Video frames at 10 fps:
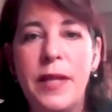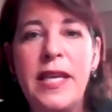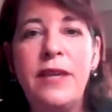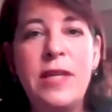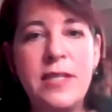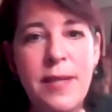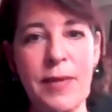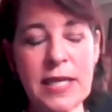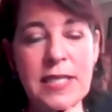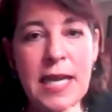giving
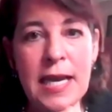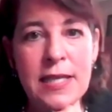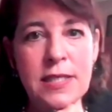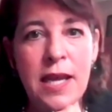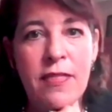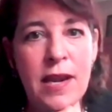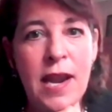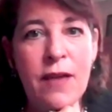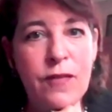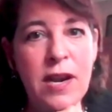somebody a test and then
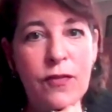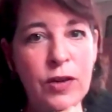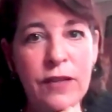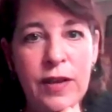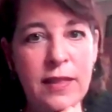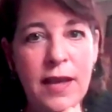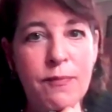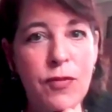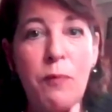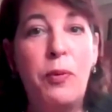never giving
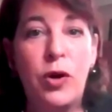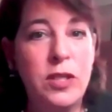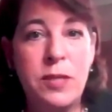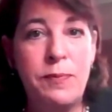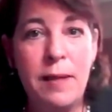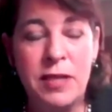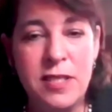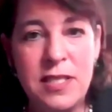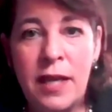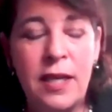them the book to be able to
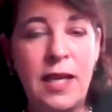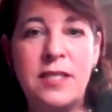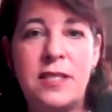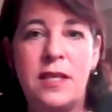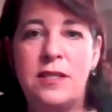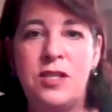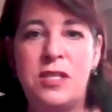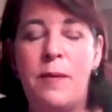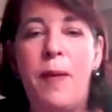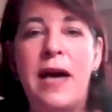study. It's just
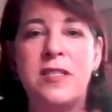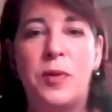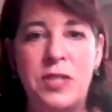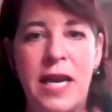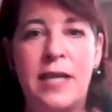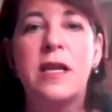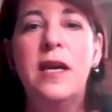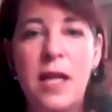an impossible task.